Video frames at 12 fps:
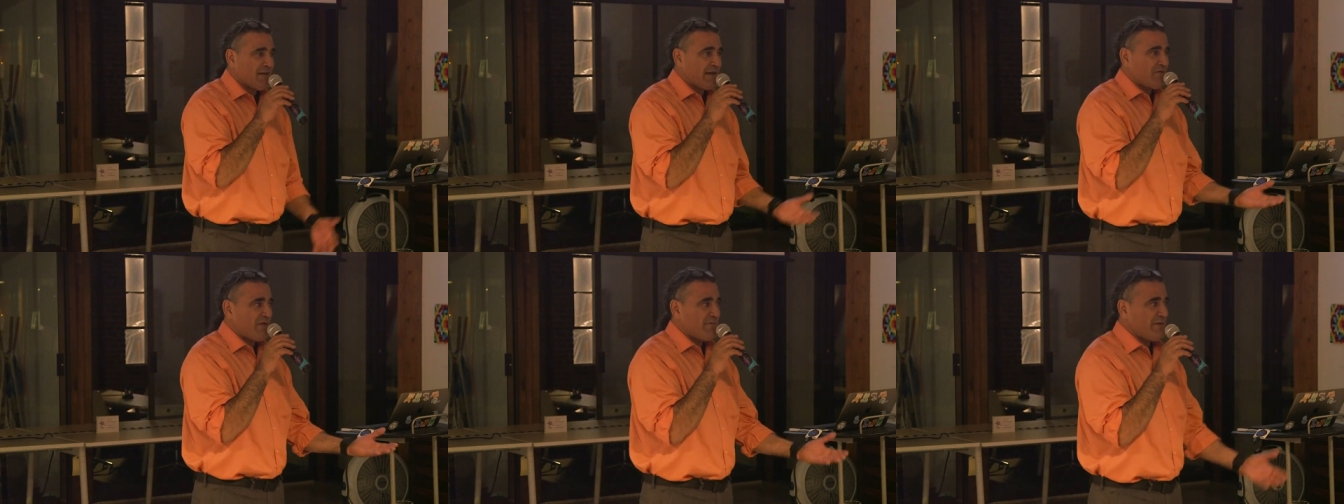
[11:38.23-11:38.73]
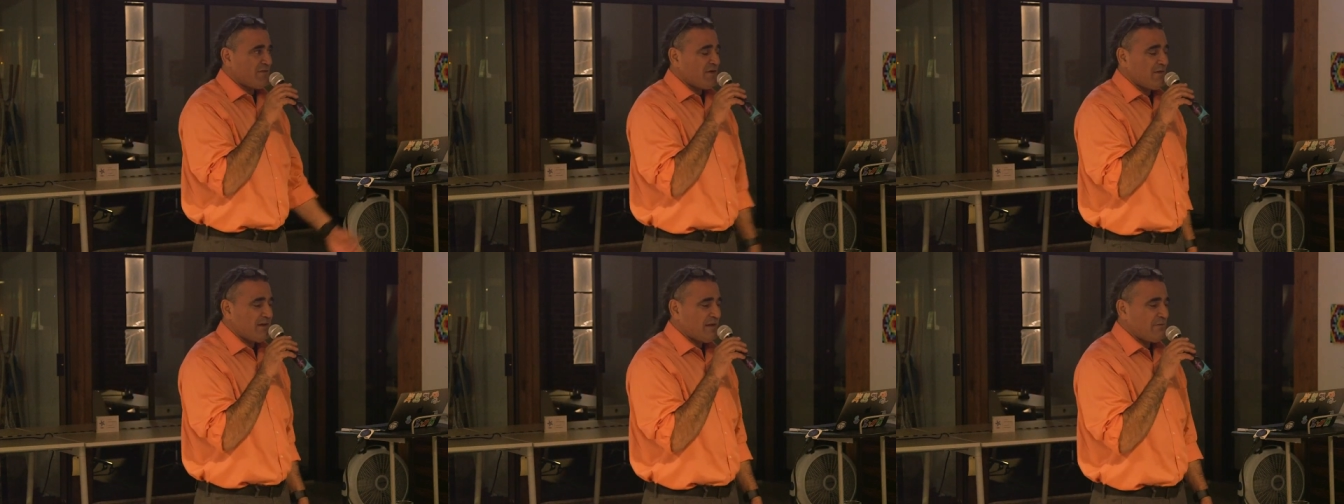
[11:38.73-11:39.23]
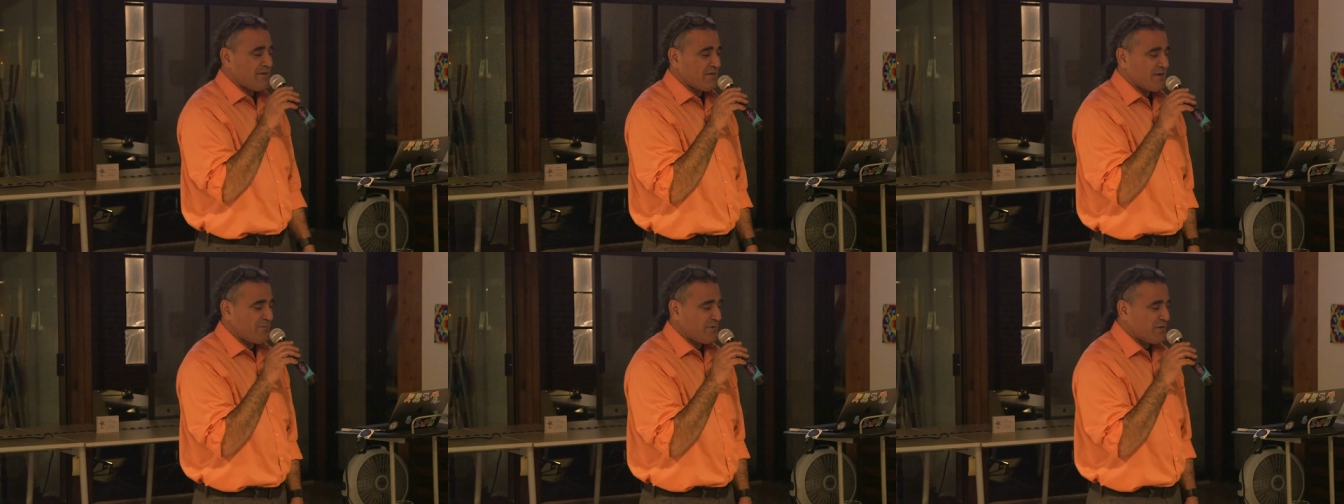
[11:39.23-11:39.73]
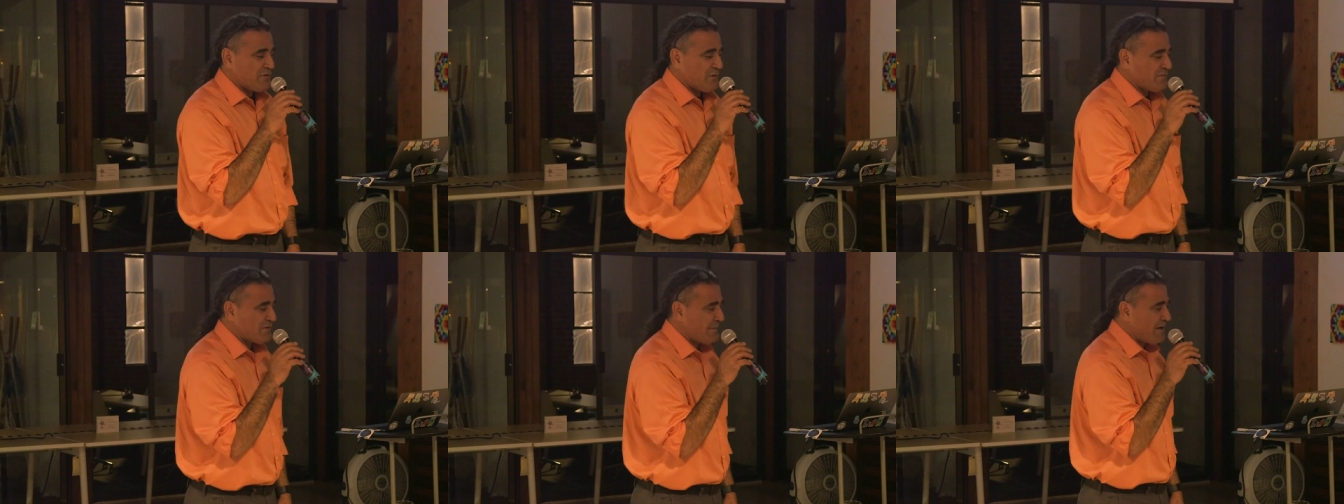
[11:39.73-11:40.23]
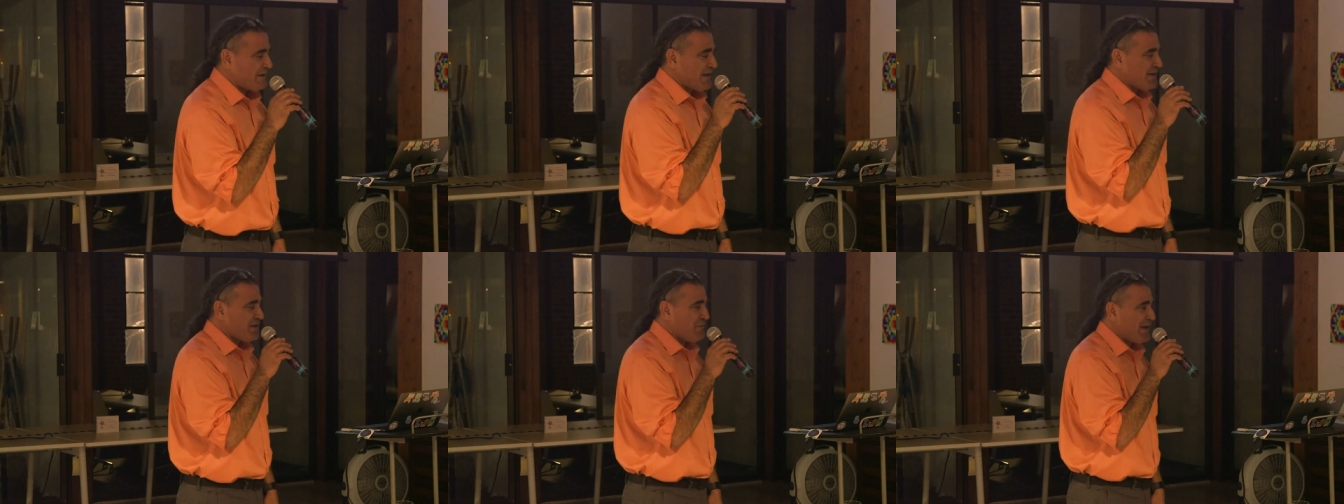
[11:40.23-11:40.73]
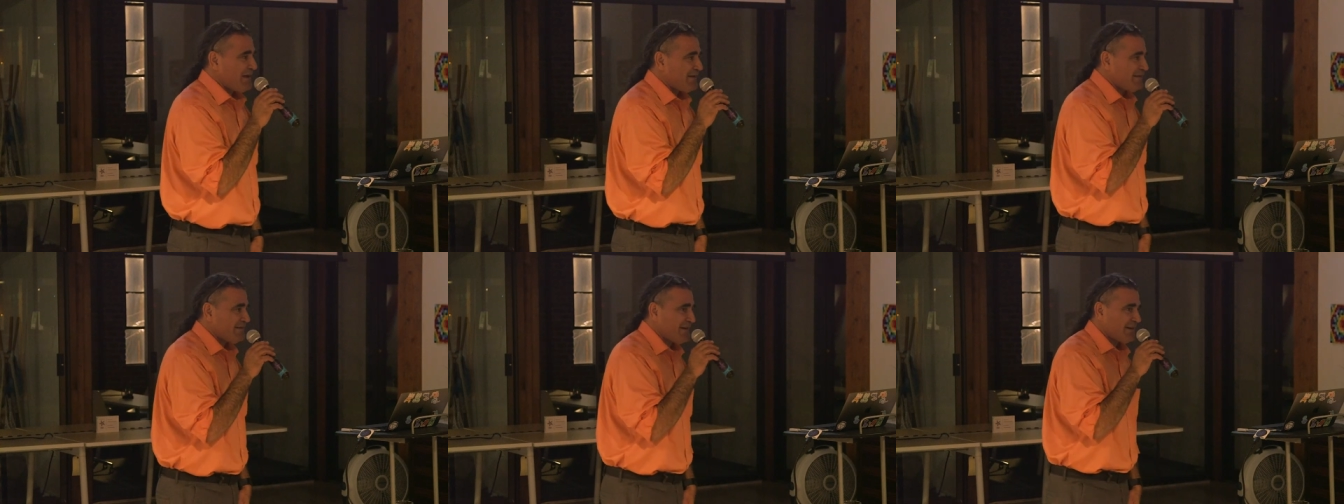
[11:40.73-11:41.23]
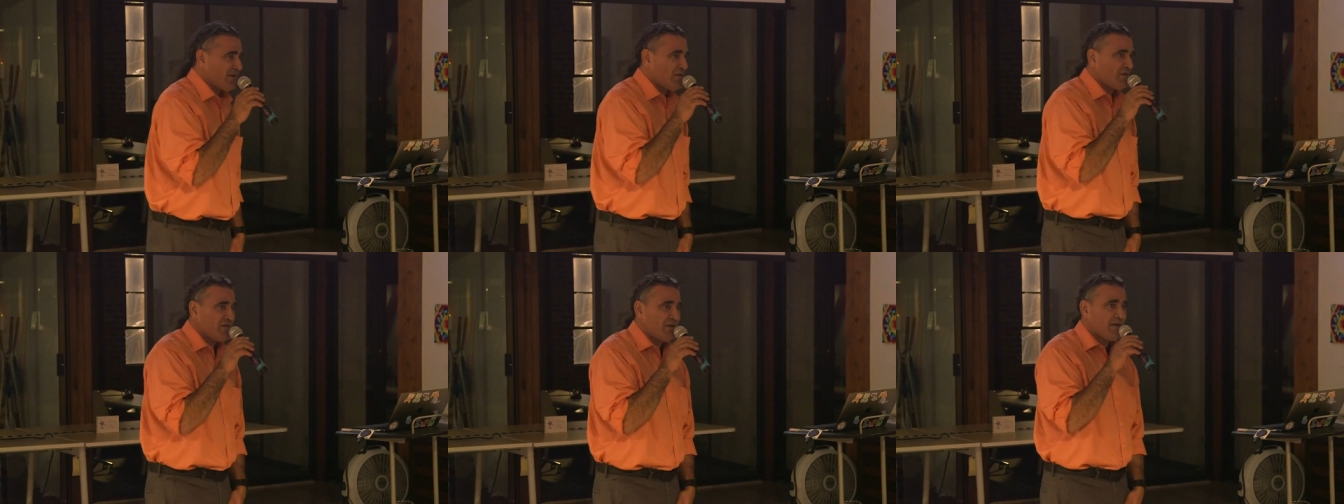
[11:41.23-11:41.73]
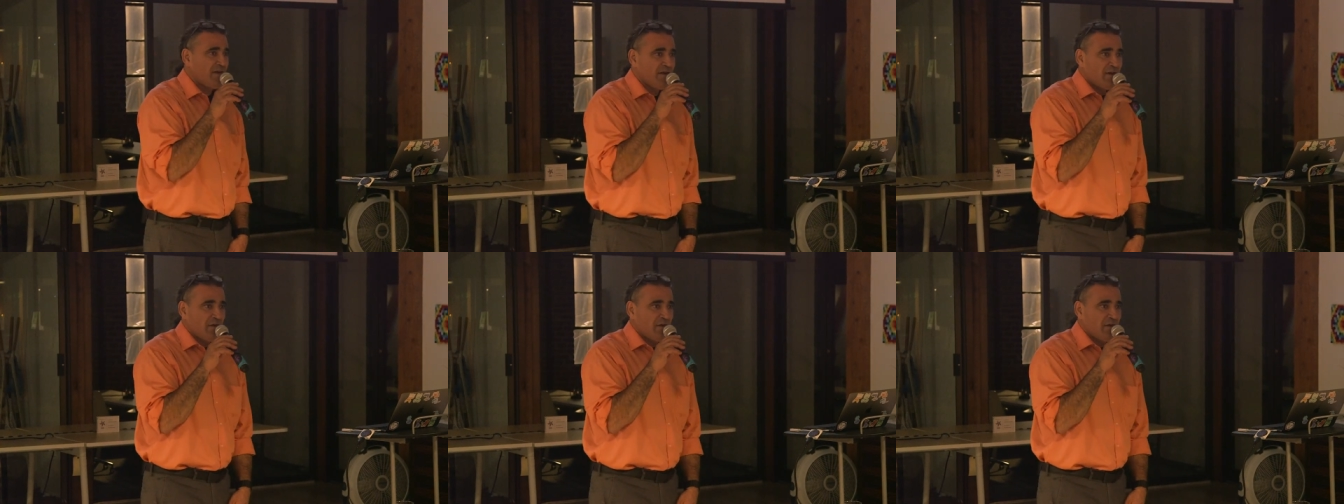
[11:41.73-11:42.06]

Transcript: and we've been talking with a couple of groups about incubating the technology.